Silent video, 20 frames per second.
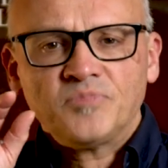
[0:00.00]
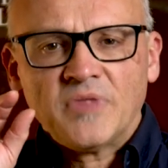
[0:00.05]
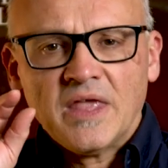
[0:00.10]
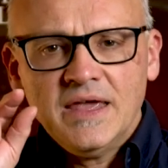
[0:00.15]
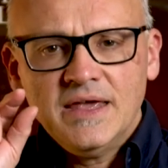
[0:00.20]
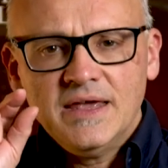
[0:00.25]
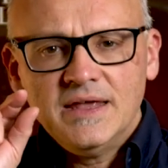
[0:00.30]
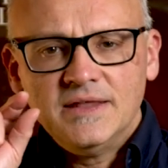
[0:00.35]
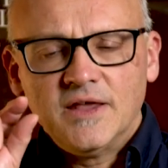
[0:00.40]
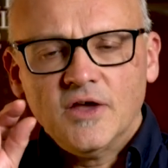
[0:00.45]

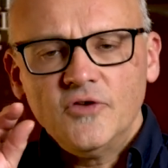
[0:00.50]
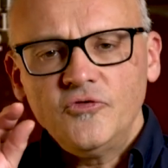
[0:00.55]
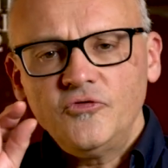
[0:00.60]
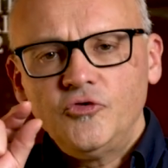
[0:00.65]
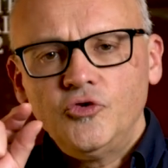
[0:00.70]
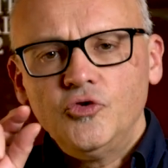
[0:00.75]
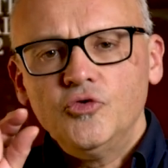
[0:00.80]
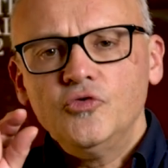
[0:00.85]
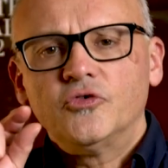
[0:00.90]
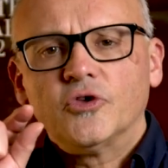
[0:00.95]
It does
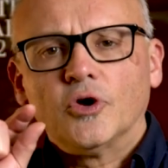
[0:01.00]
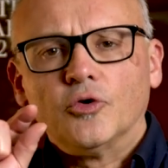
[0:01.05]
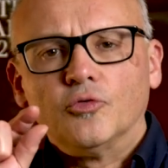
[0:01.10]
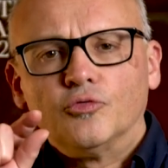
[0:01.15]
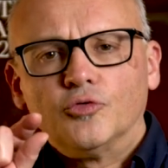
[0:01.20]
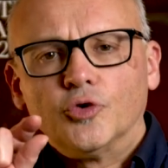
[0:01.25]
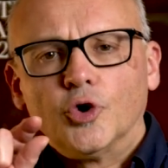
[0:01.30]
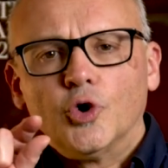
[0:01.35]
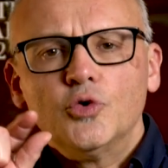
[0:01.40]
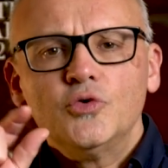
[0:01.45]
use a
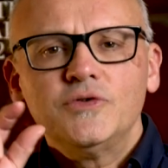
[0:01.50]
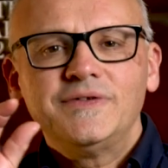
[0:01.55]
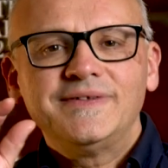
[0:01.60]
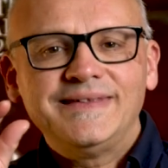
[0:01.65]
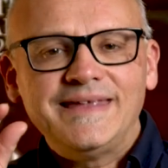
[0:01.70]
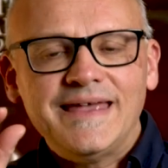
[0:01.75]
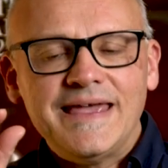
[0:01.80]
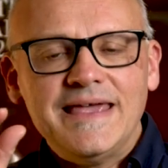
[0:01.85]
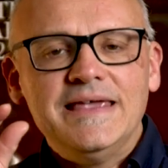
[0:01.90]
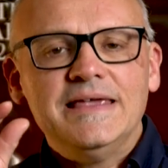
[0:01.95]
rose
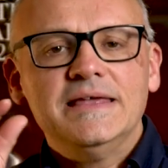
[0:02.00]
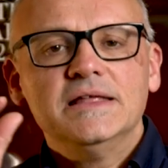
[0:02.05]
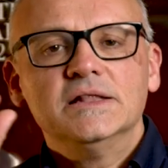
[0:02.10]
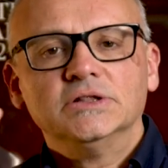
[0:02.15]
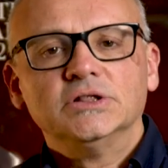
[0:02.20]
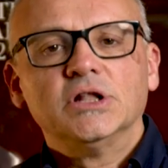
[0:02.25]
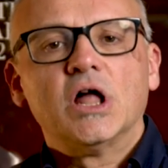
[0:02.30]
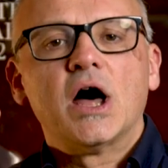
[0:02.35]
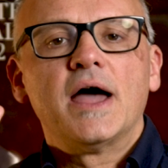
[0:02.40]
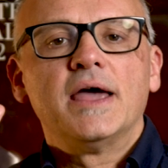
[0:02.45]

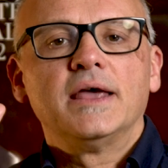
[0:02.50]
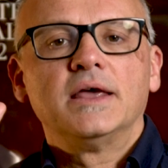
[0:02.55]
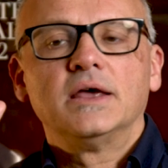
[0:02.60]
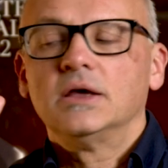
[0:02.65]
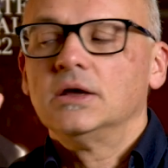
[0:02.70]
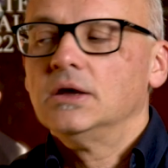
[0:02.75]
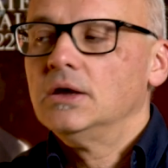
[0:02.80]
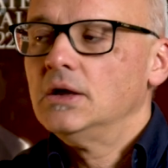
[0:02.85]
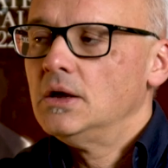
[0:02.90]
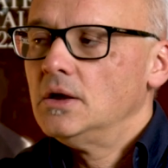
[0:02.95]
tea-like
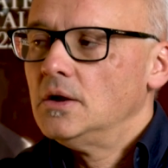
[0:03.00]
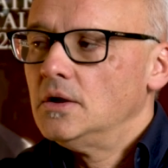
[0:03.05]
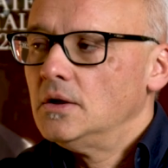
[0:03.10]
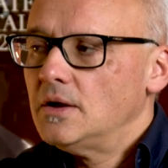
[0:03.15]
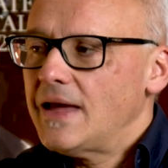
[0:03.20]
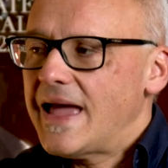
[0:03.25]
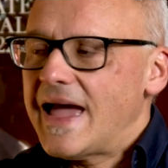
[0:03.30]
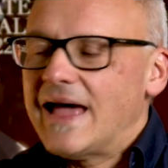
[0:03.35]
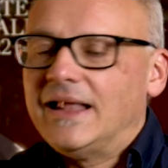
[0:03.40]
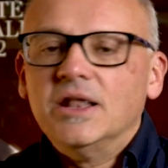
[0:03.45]

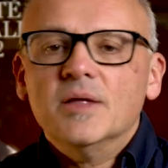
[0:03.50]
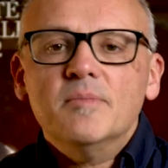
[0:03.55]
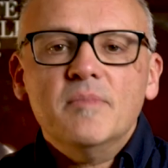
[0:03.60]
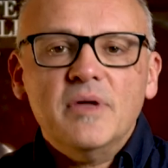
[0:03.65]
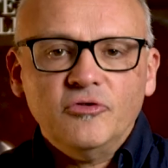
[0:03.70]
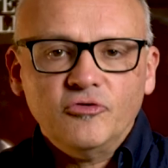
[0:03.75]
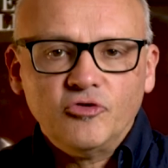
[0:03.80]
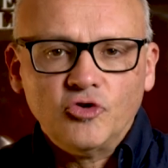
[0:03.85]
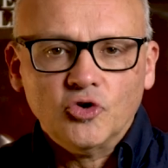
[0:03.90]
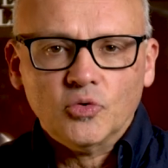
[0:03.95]

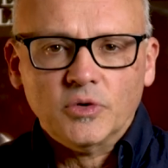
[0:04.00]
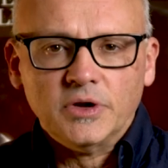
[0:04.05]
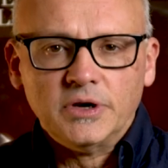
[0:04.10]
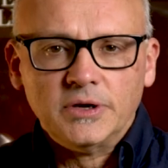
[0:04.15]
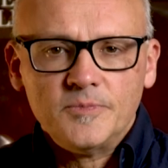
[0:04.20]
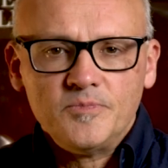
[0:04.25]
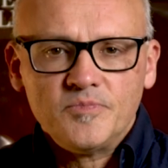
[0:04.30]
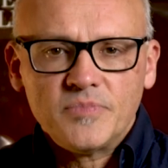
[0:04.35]
element to it.